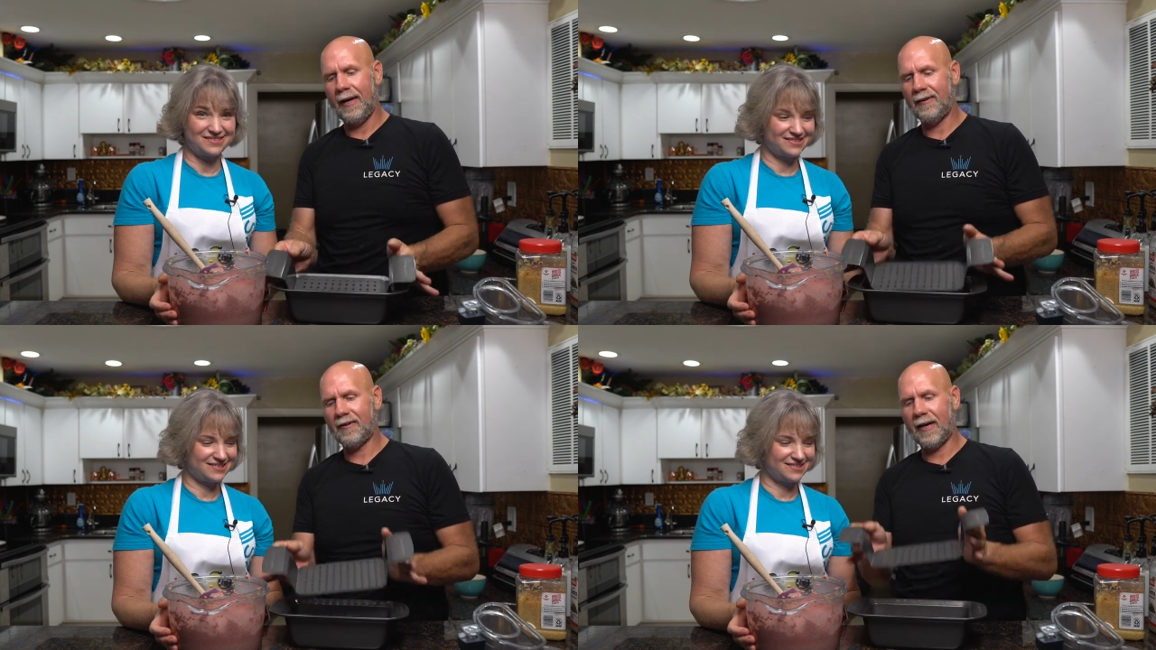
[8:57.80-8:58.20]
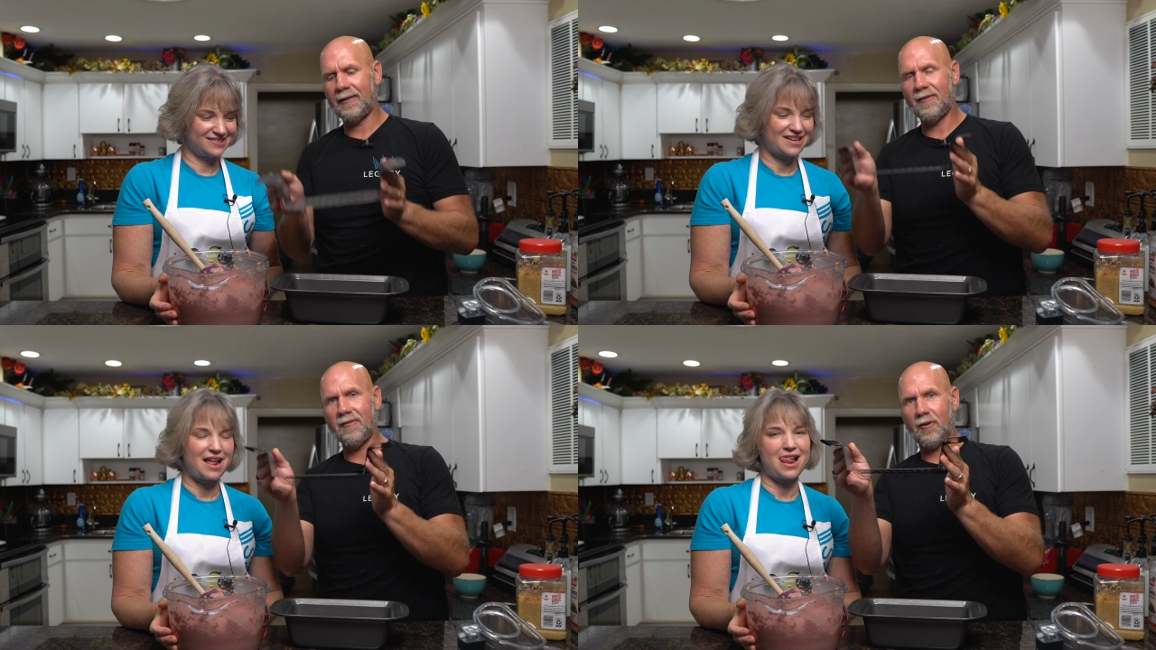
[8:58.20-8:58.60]
Speaker 1: it's got
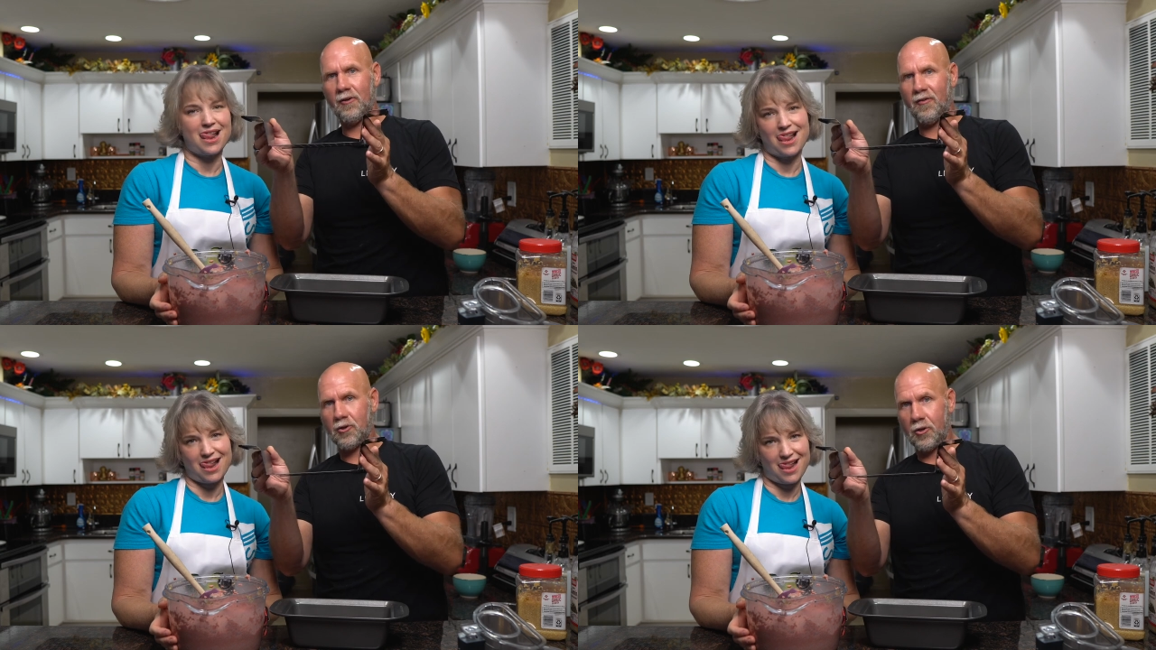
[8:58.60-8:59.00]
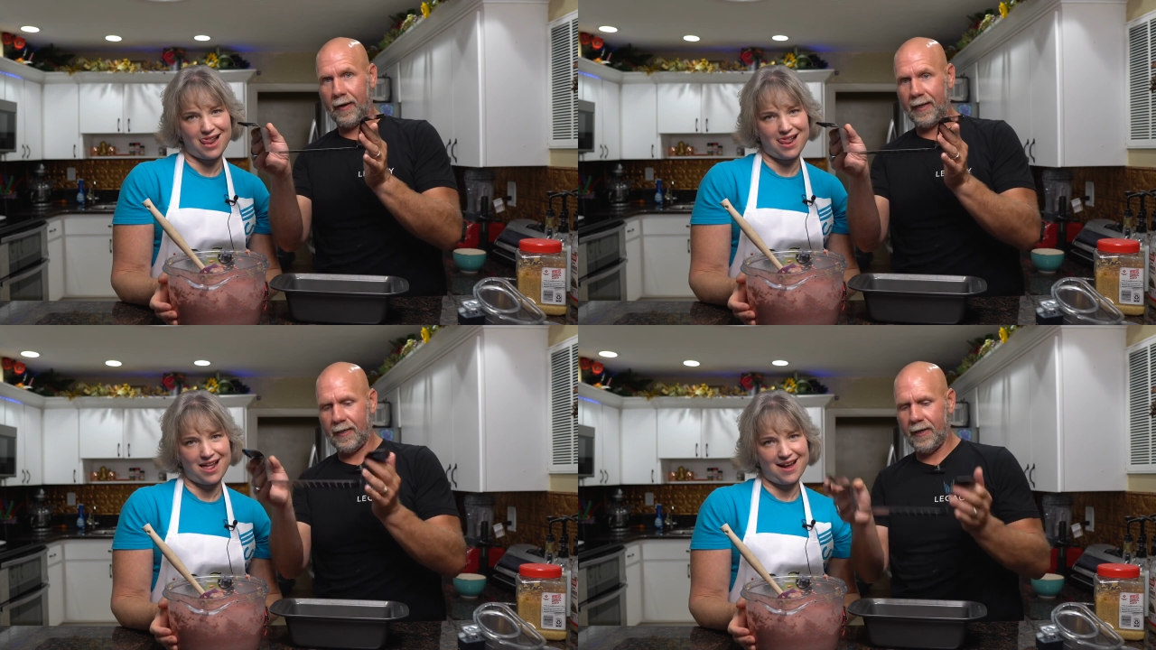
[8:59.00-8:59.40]
this little
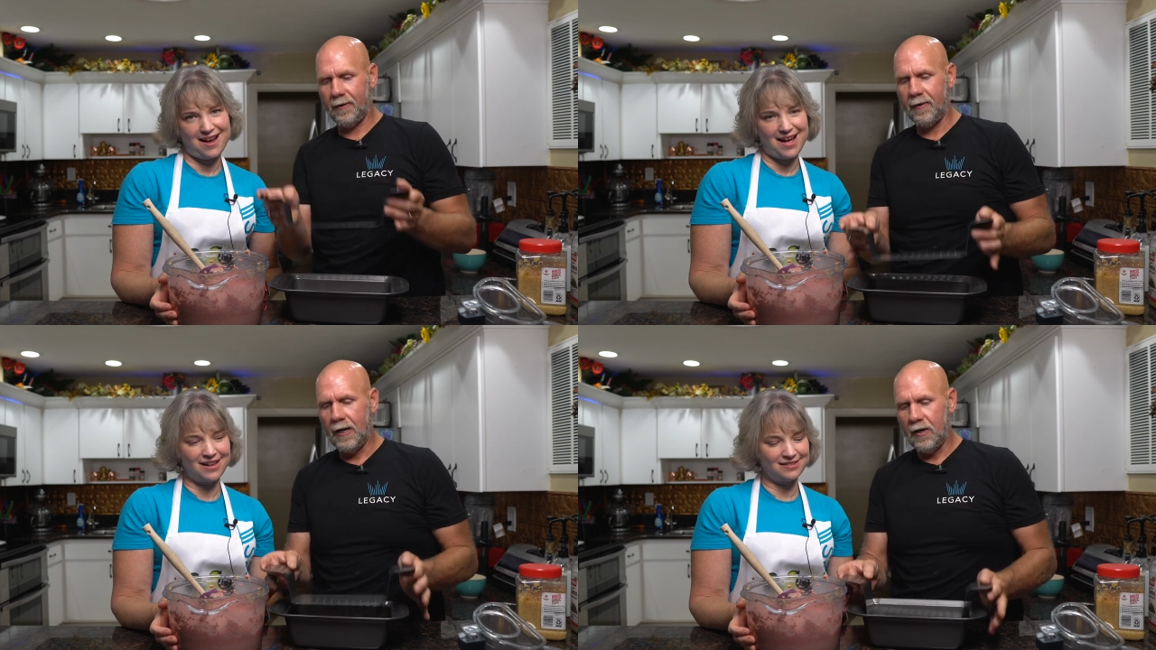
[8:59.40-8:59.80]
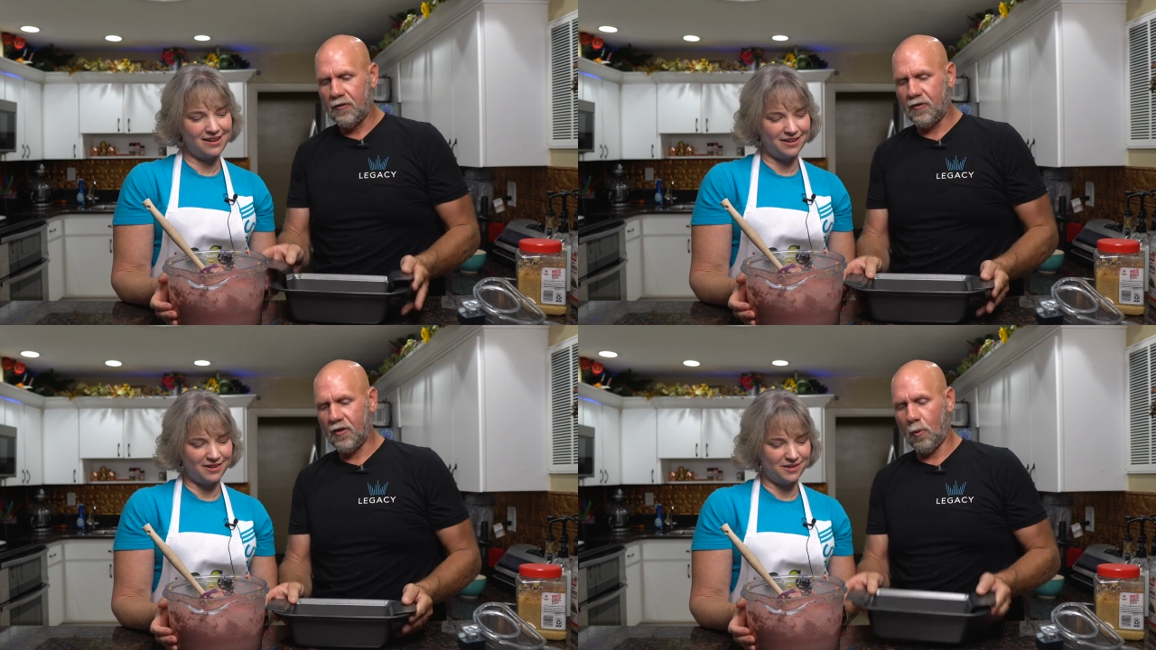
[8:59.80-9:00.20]
tray in here. Hello.
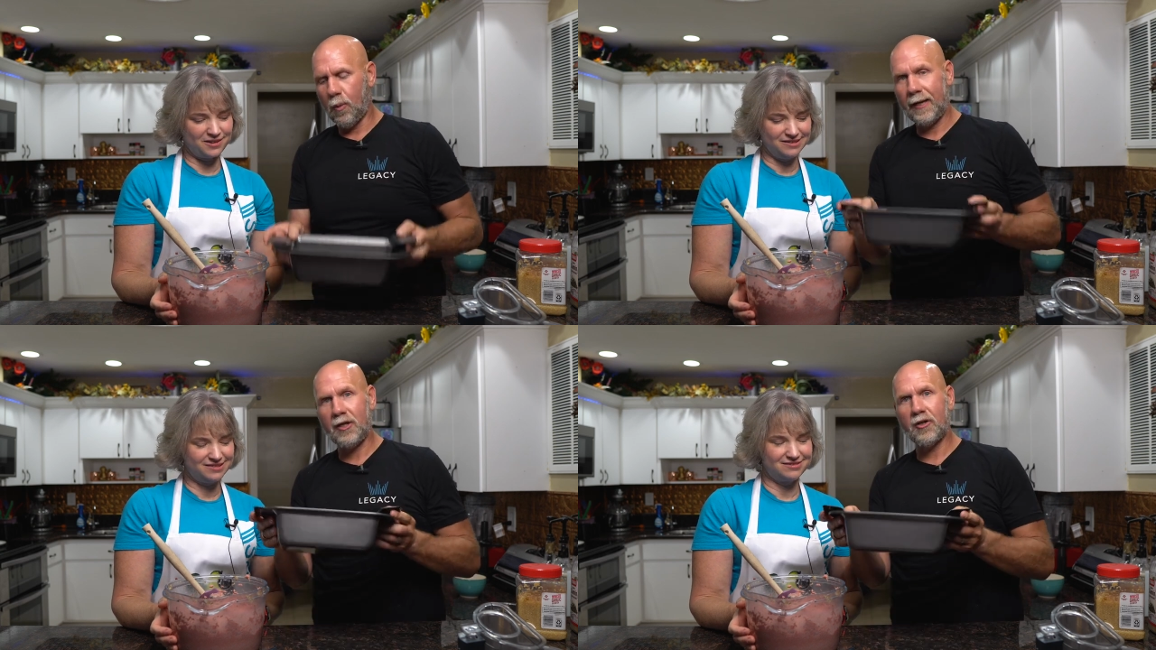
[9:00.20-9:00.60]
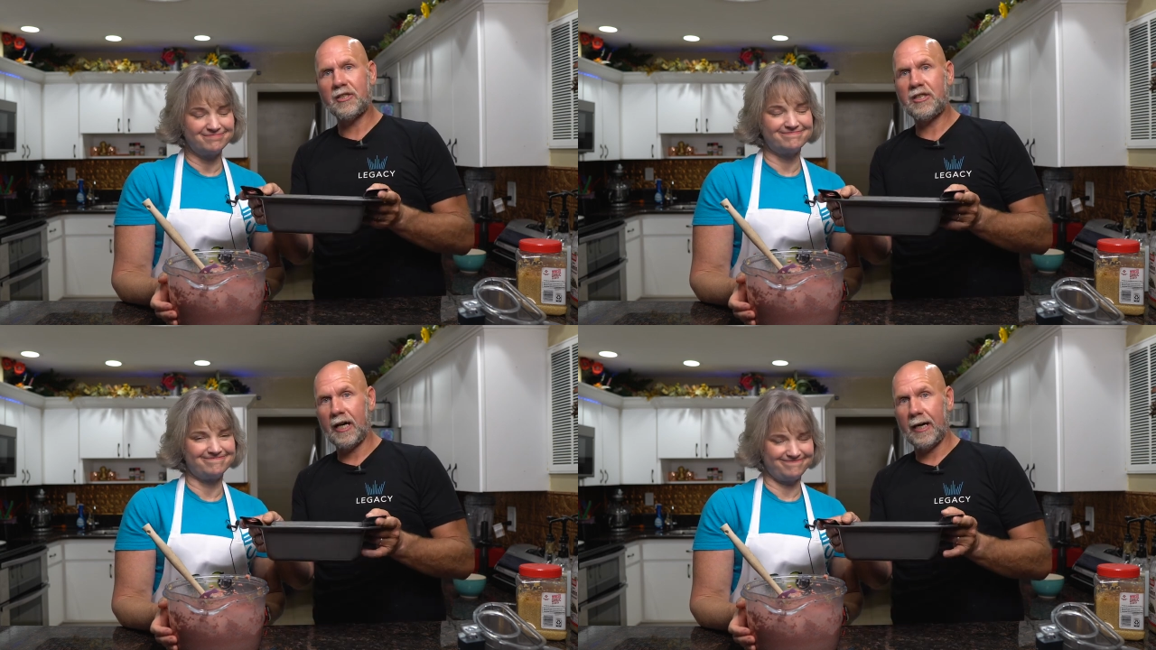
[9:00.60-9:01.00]
So when you're
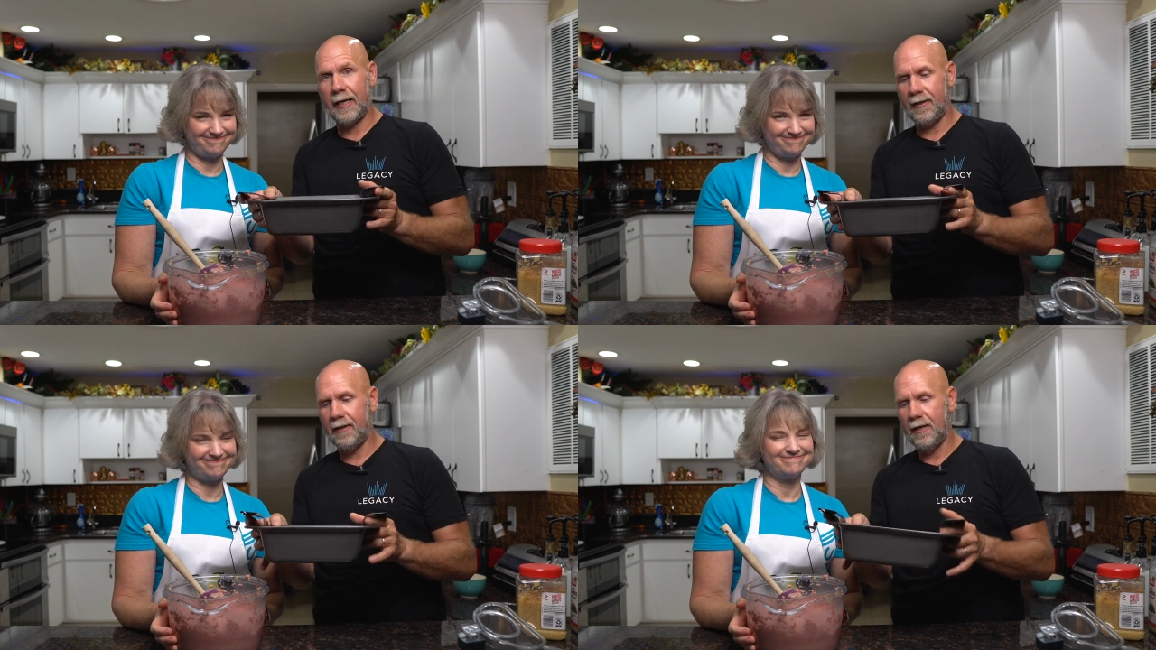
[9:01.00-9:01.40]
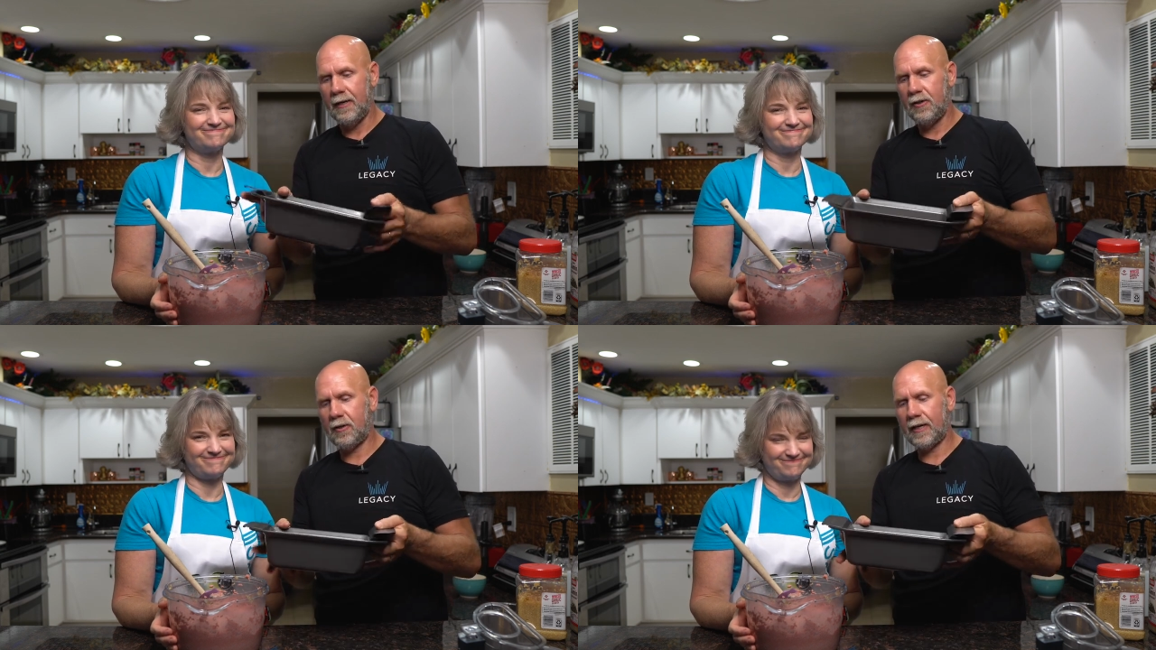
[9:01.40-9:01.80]
done,
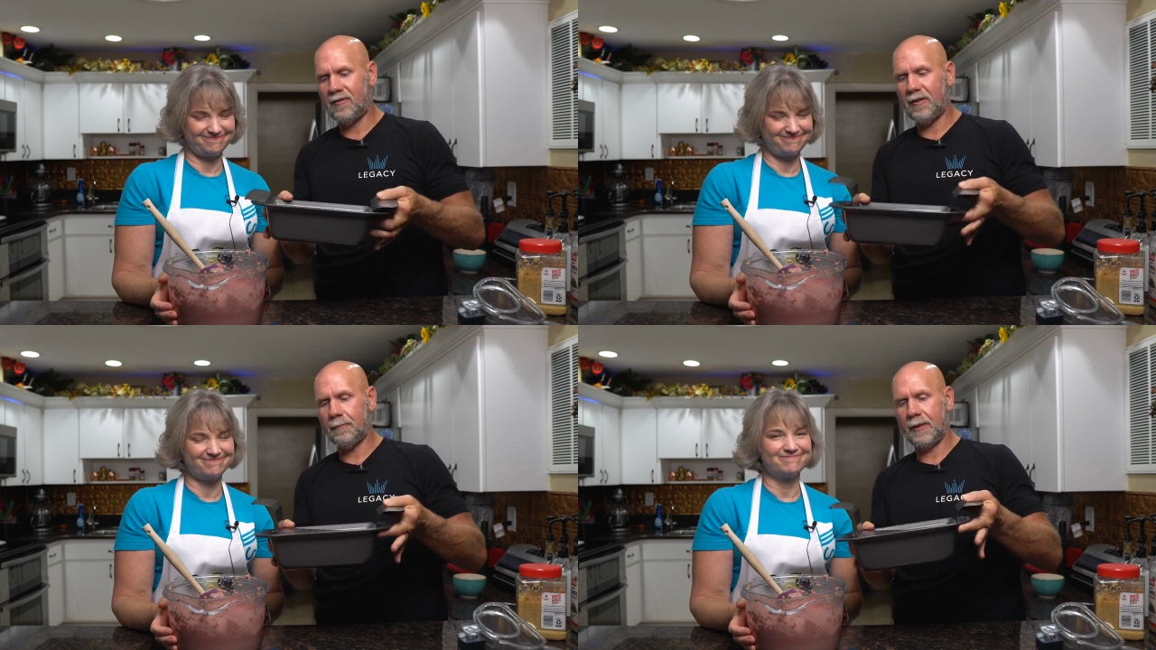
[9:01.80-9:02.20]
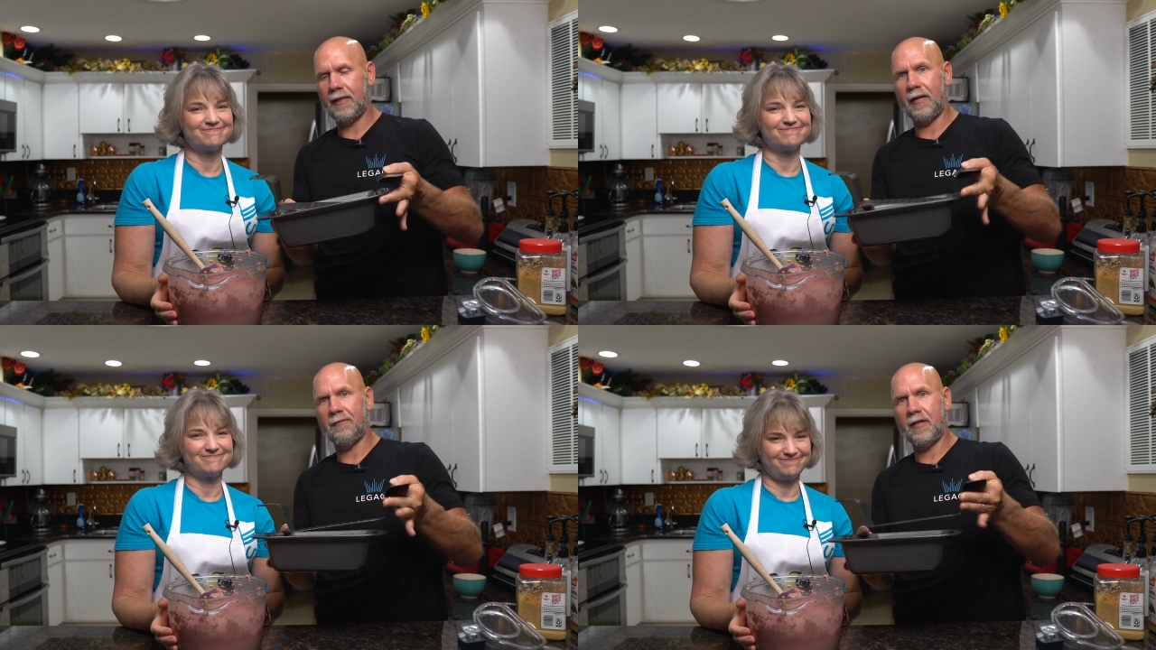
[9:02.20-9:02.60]
you can simply
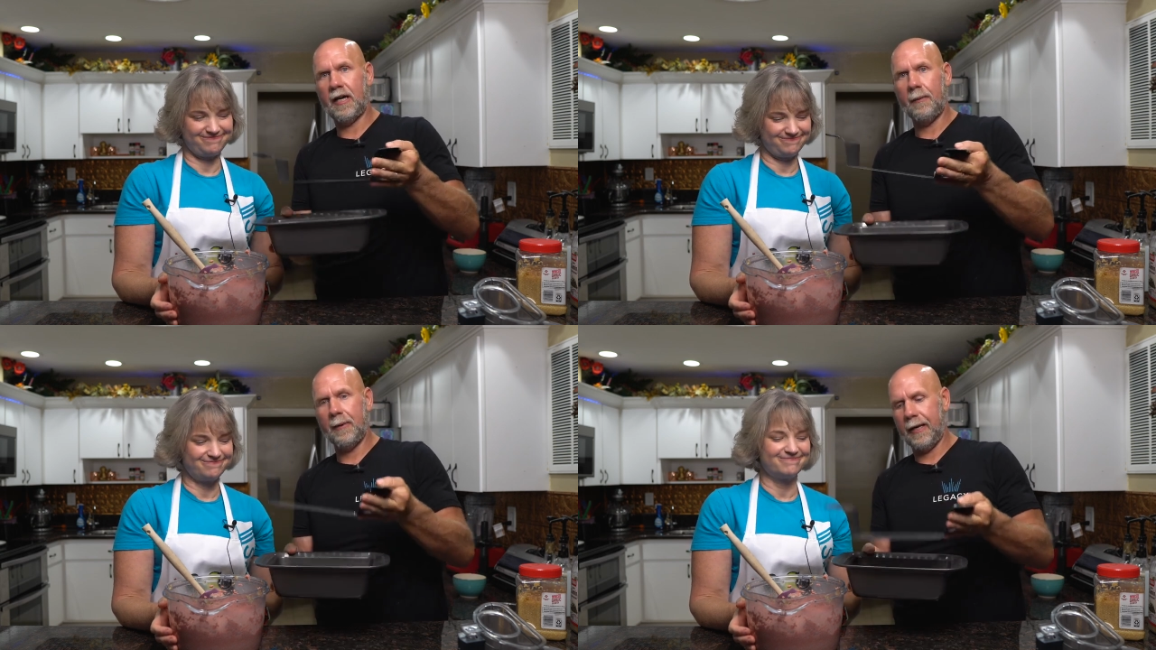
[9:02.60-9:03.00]
lift it up